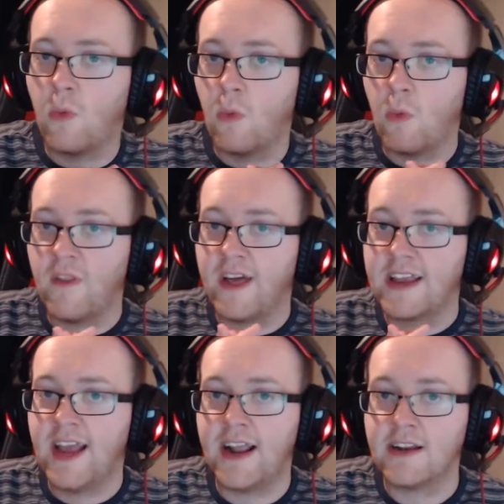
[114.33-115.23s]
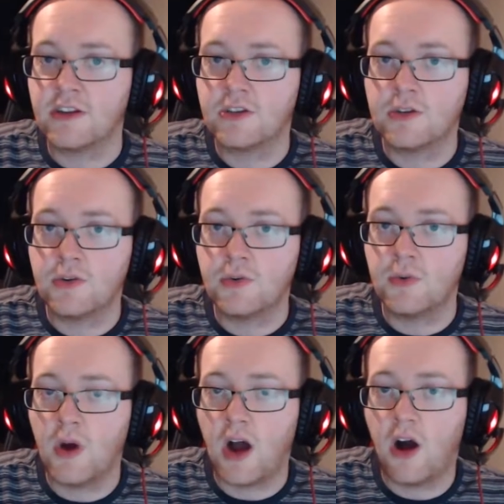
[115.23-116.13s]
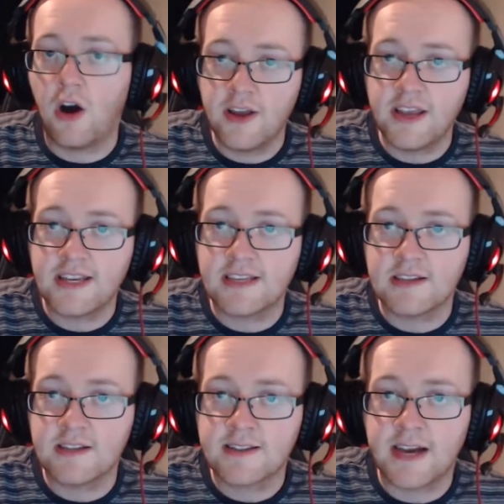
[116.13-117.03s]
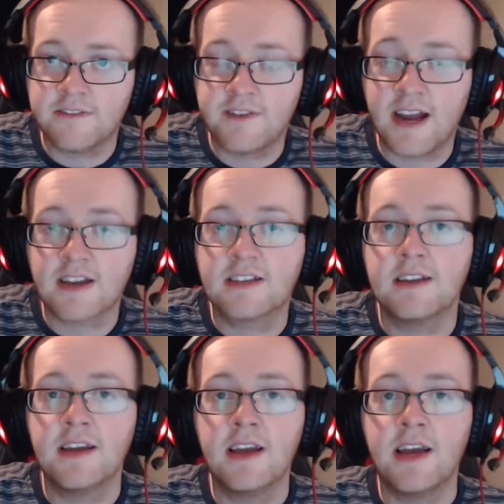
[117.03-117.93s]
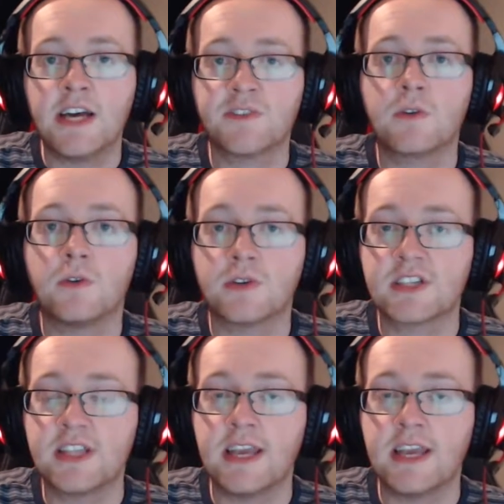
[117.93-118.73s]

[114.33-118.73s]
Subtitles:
what they can to hide that fact, as of course the